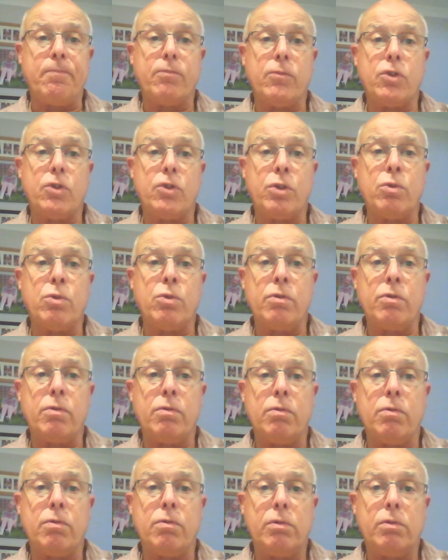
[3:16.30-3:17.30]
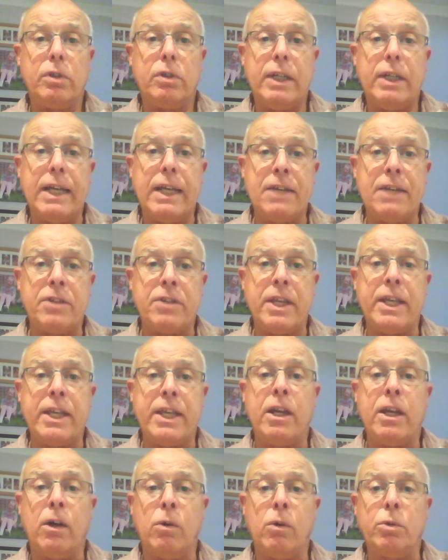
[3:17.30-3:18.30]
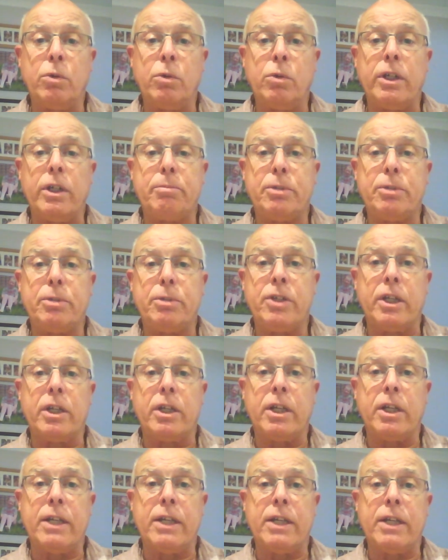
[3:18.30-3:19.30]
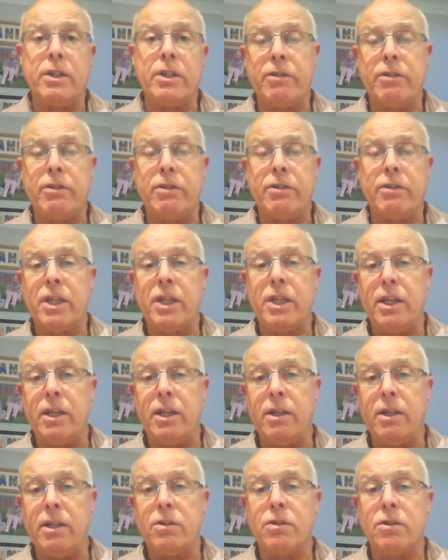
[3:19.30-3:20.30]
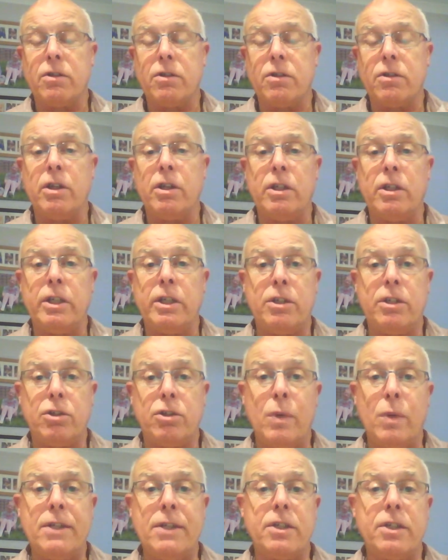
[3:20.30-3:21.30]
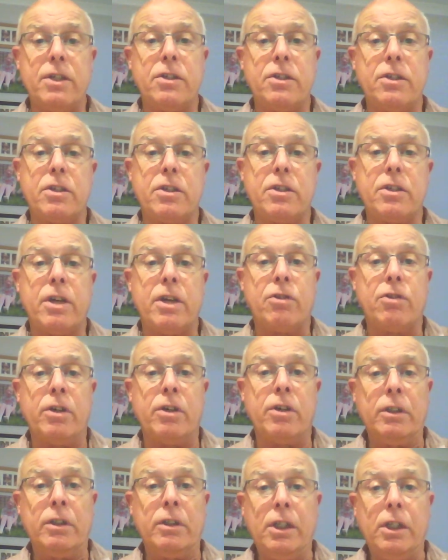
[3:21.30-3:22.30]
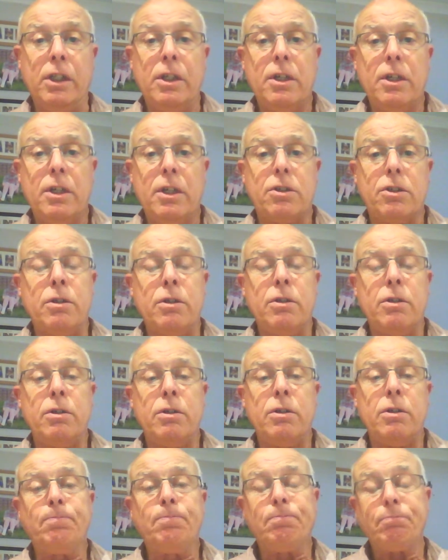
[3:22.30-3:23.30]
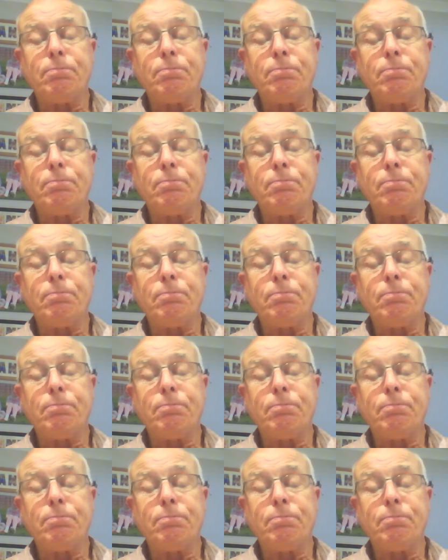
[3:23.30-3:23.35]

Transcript: children as they get older, particularly as they're in the teens, early 20s, etc., to